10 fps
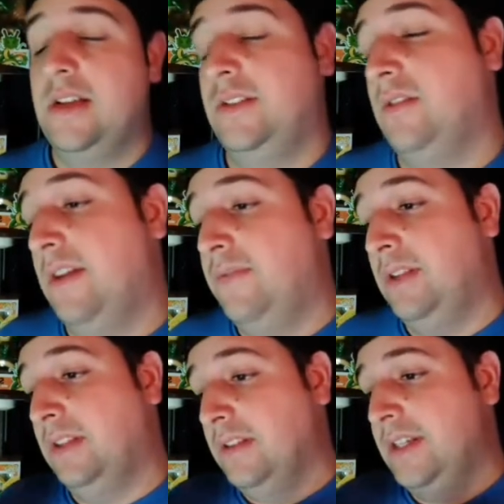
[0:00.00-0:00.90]
So if
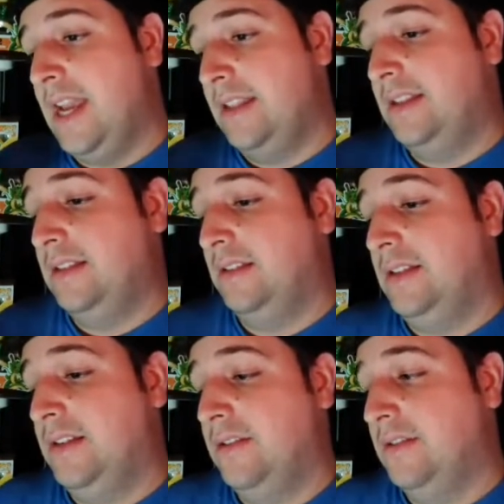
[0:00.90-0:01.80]
we look at these
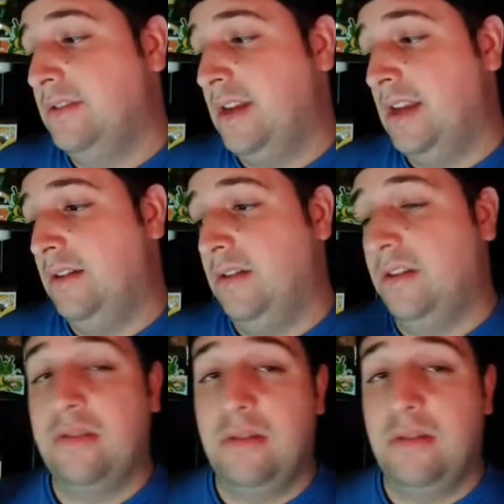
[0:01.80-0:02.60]
leaders and under a